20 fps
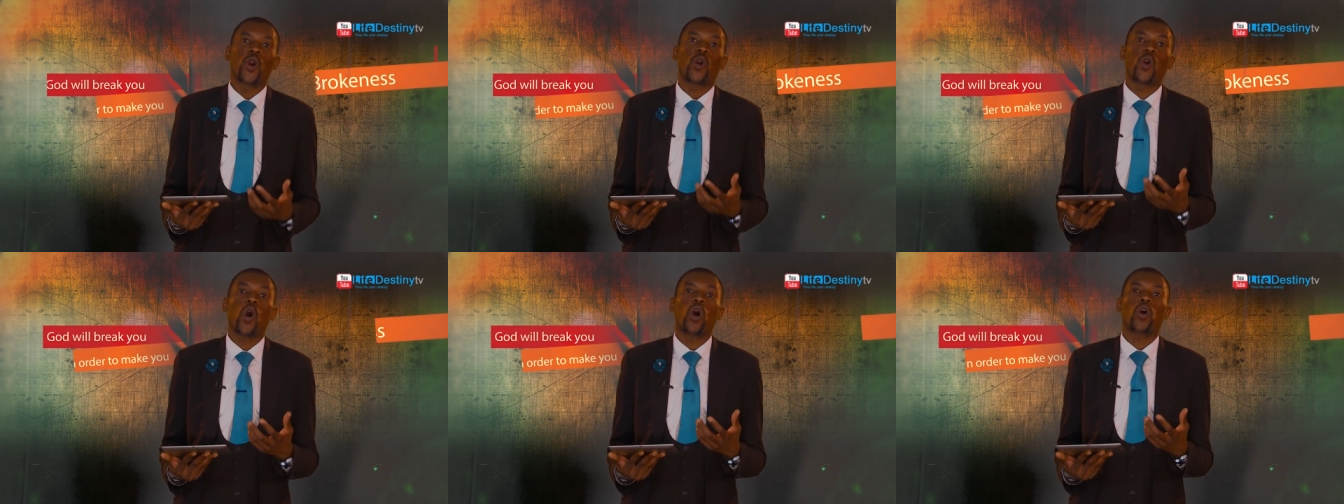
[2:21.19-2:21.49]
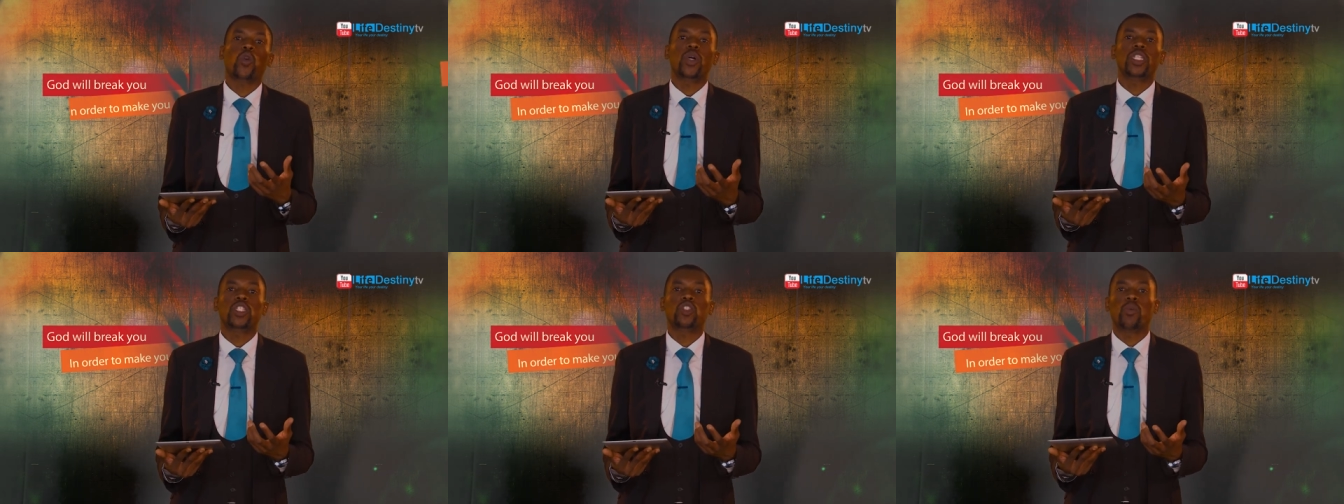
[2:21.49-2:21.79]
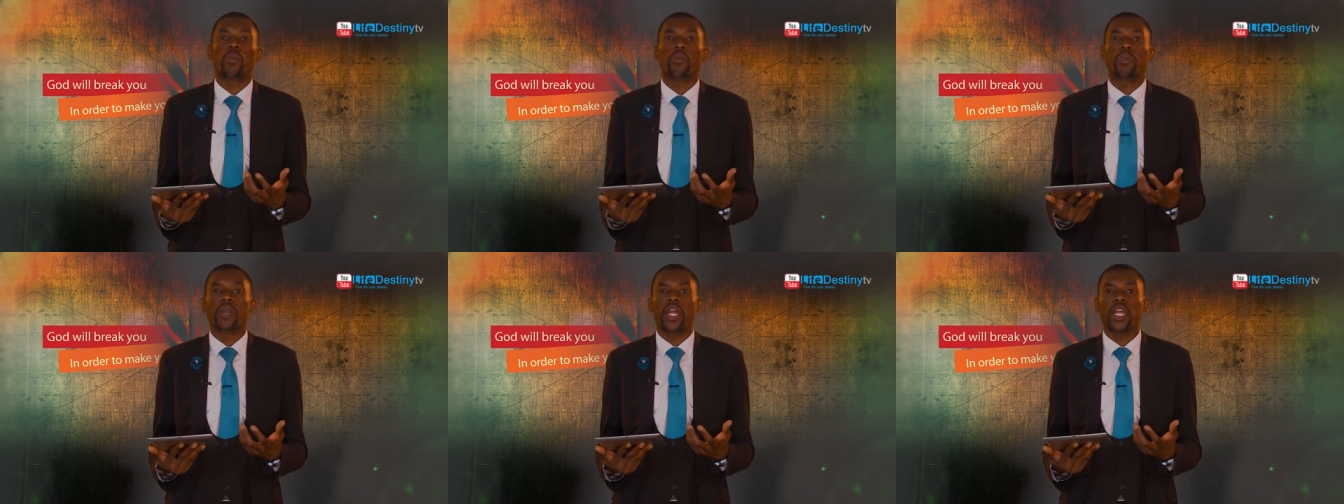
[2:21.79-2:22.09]
God wants
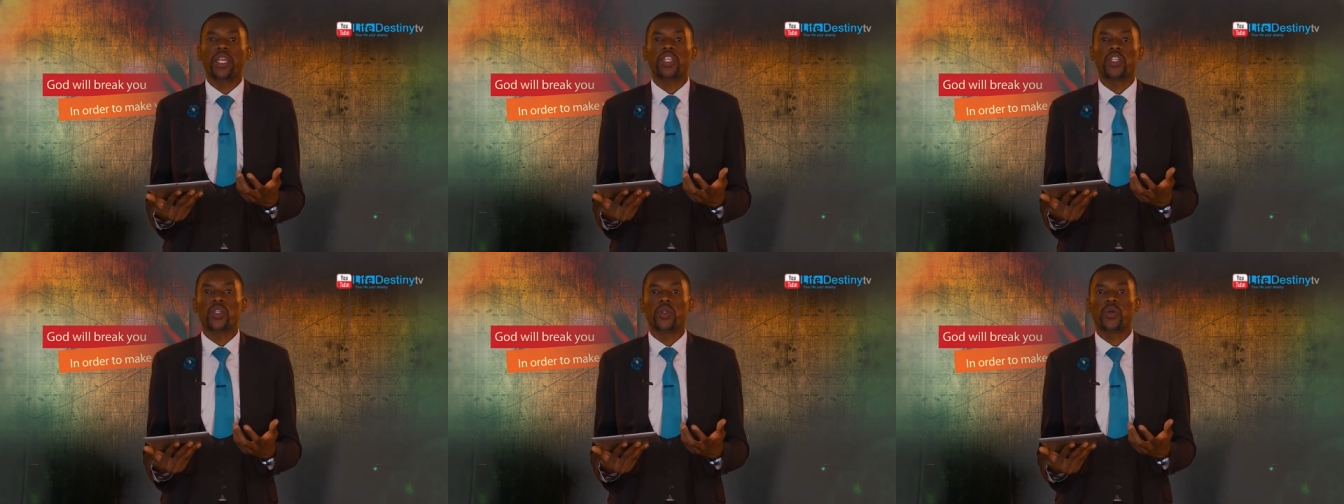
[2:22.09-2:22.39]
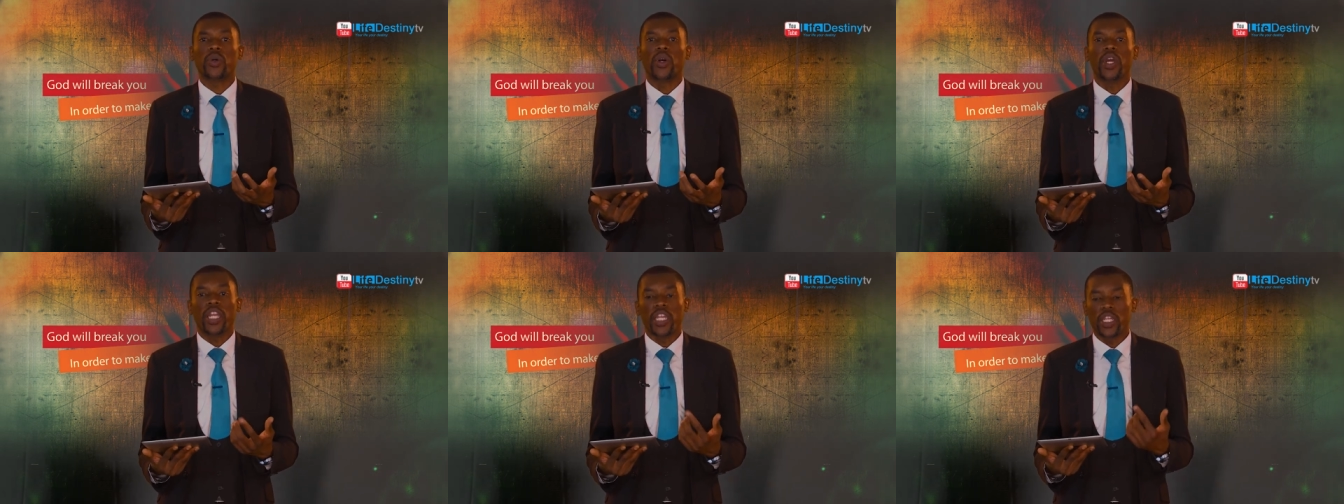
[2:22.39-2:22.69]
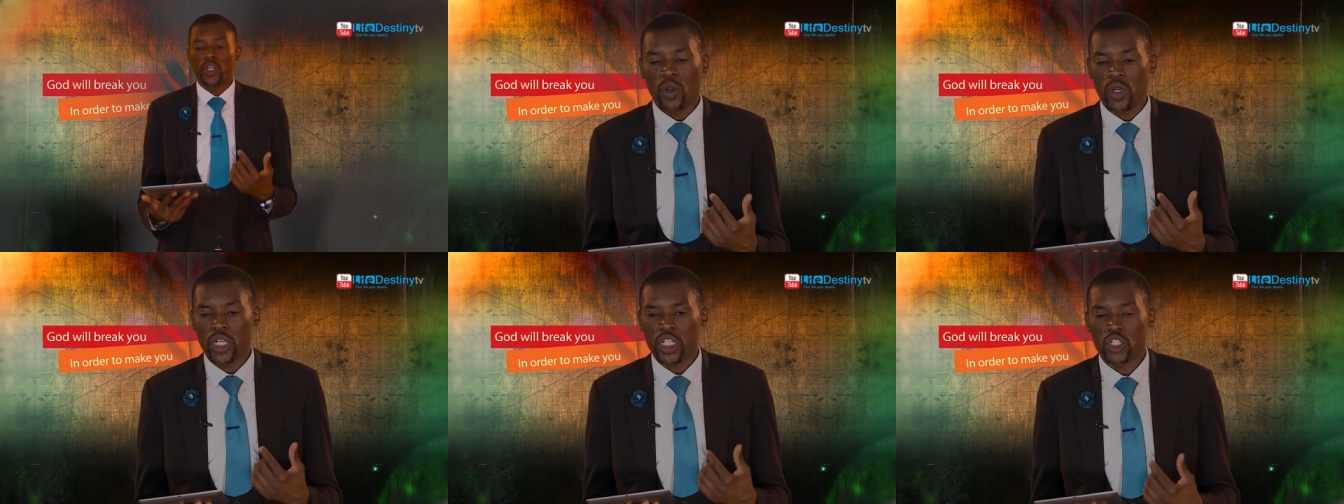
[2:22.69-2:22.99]
to break you
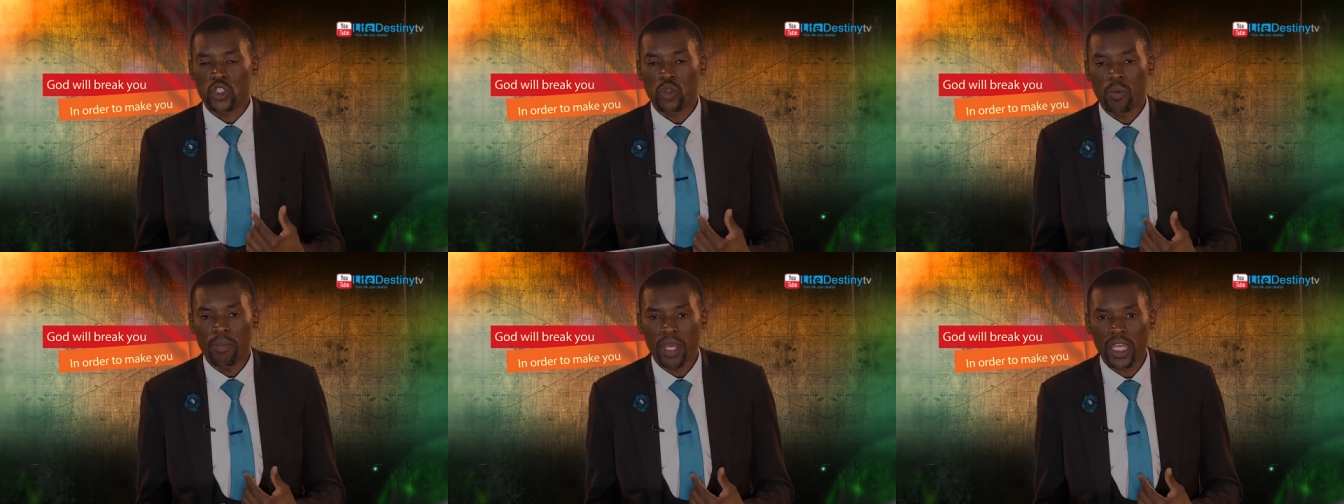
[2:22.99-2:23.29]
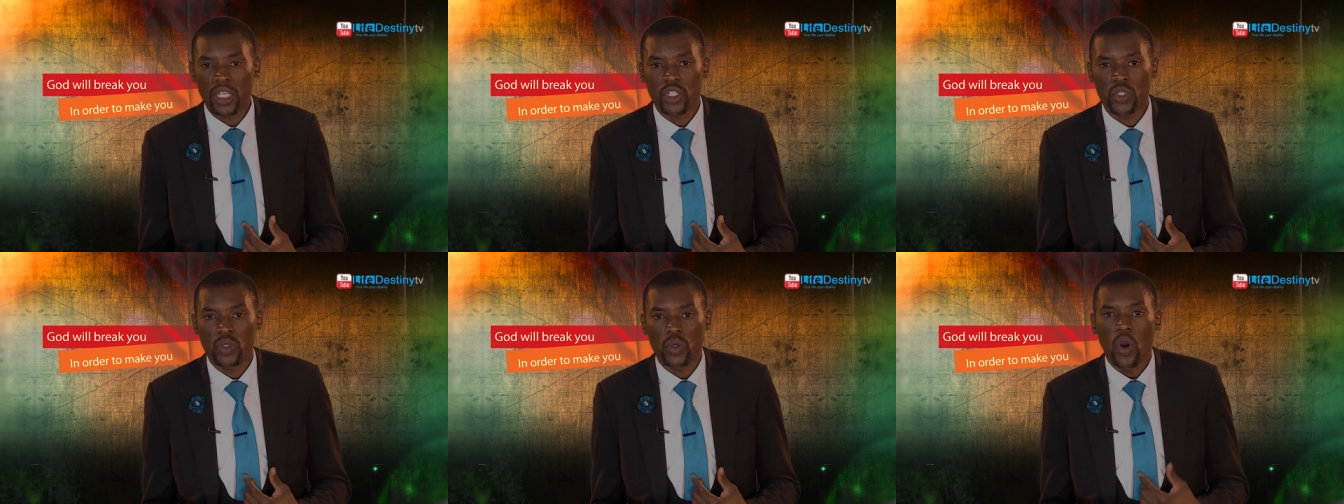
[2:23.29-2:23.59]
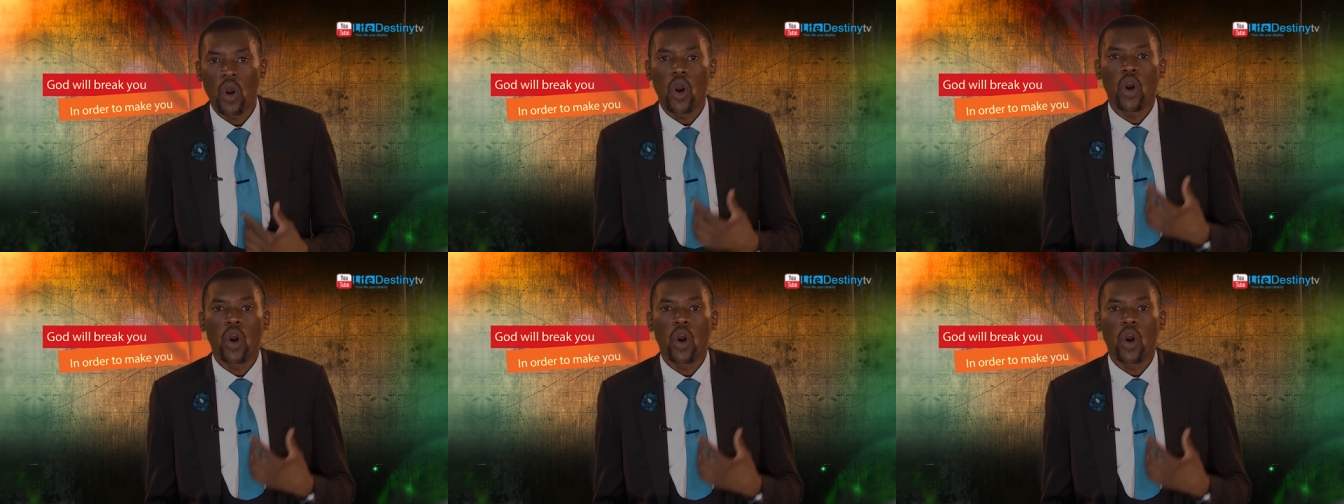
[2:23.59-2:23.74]
in order to make you.